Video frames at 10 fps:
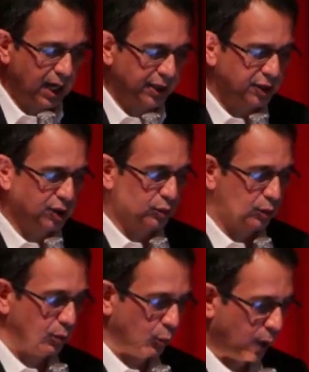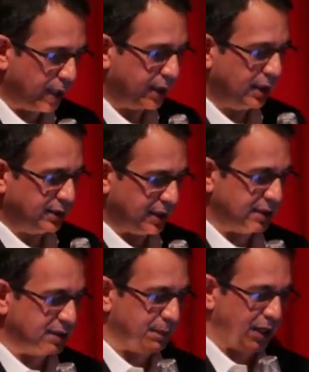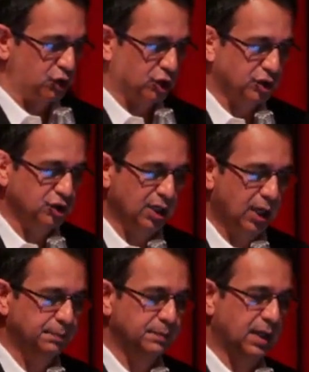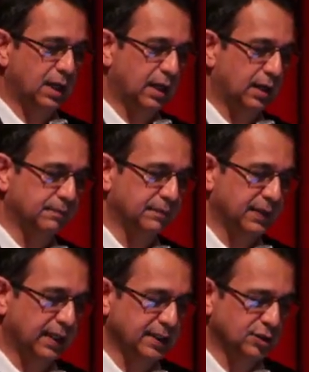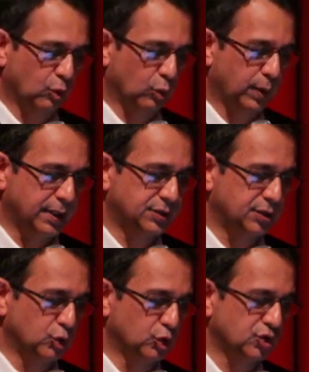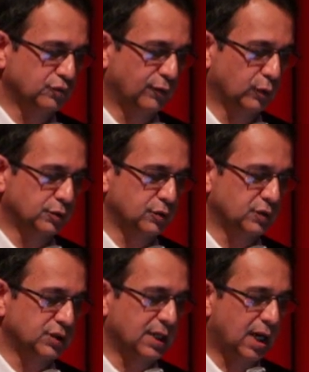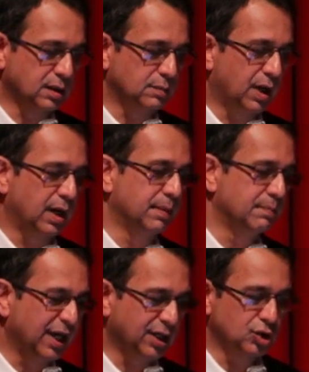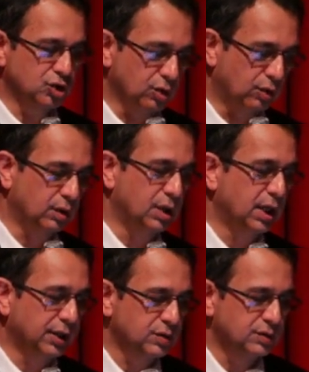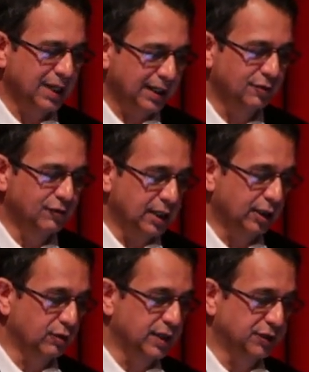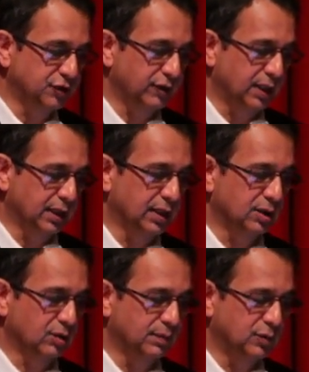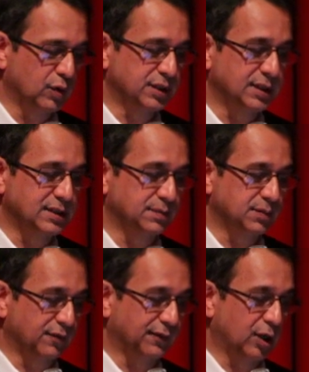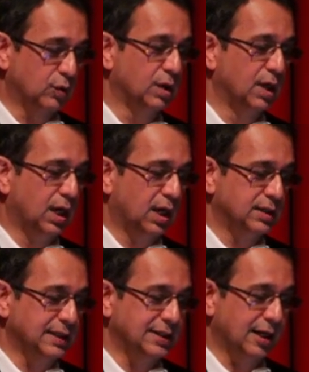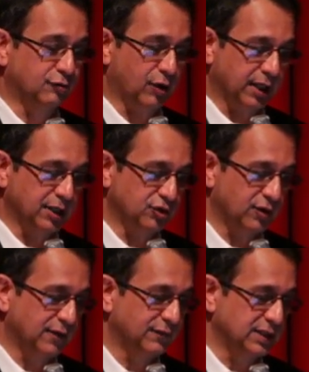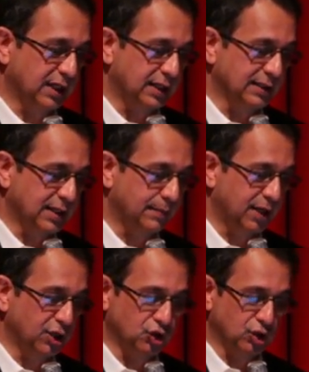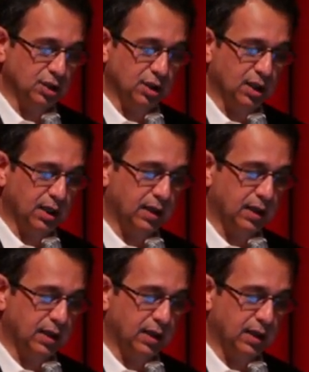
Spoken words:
How do you work these patients up? I think it's always useful to start by making sure you take a really good history, you do a systems review, detailed drug history, physical examination,